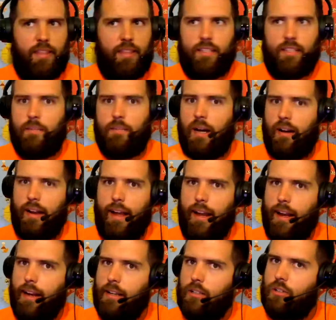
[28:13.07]
think it's about
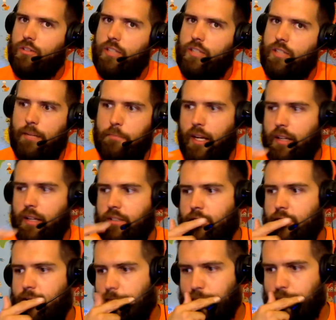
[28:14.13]
eight or 10
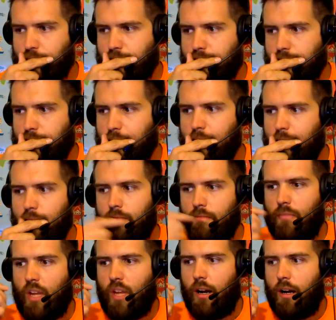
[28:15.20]
pages
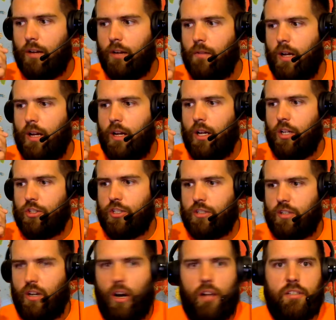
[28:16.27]
of
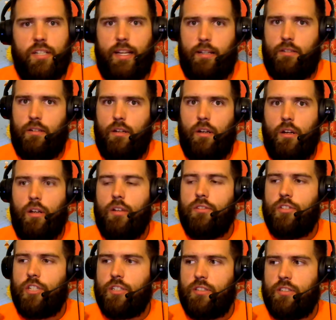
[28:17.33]
just content,
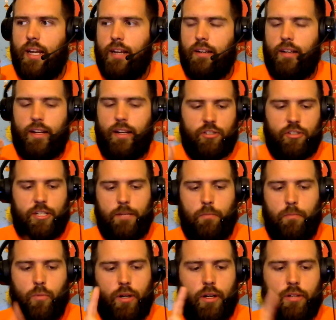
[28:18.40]
just saying, here's tip
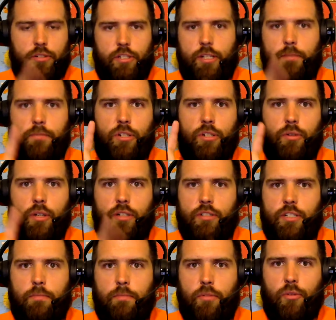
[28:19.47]
one, here's tip two, here's
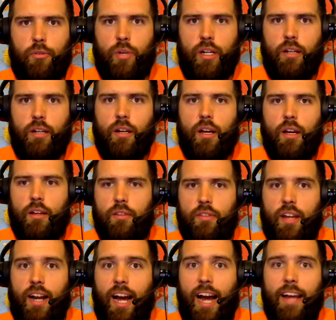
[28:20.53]
tip three
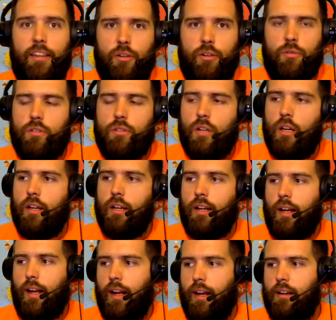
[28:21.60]
that I use.
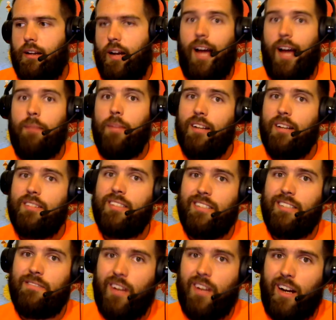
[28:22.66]
And I'm not a
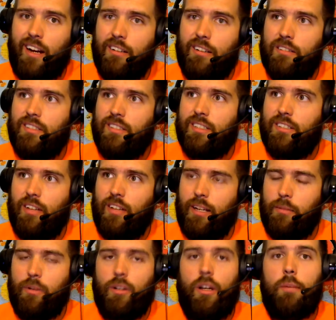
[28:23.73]
CFI,
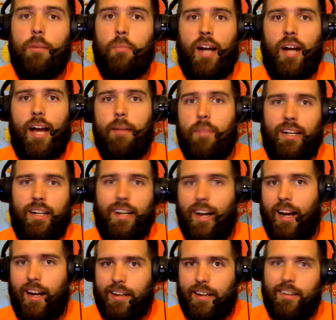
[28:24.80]
disclaimer, but I'm a
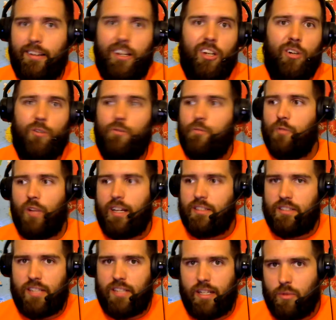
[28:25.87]
guy who
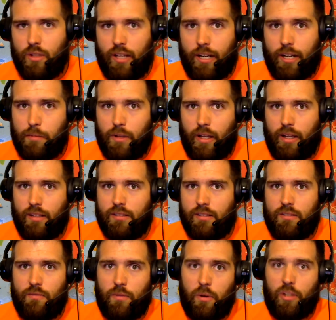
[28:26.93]
flies tailwheel
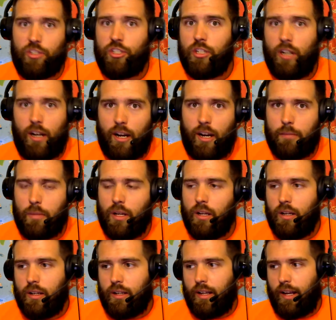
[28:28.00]
airplanes for a job.
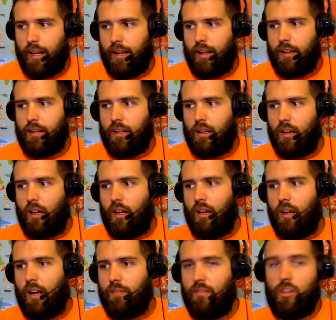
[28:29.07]
And
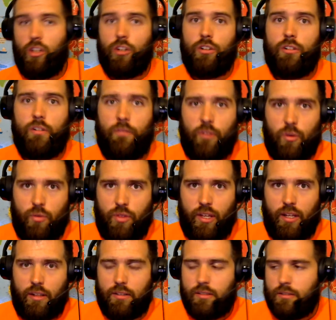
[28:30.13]
I've learned a few
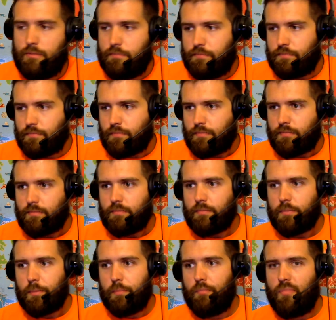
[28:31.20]
things
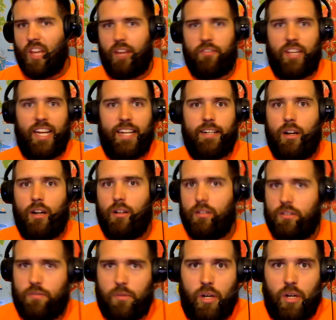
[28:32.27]
I've gained
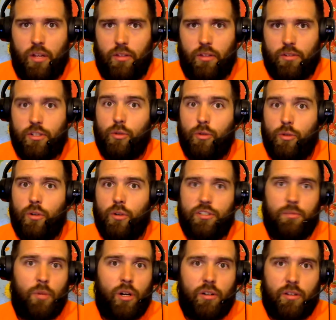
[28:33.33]
knowledge from others who are
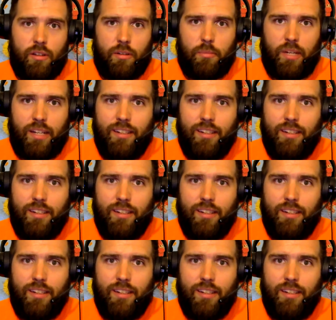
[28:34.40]
smarter than me,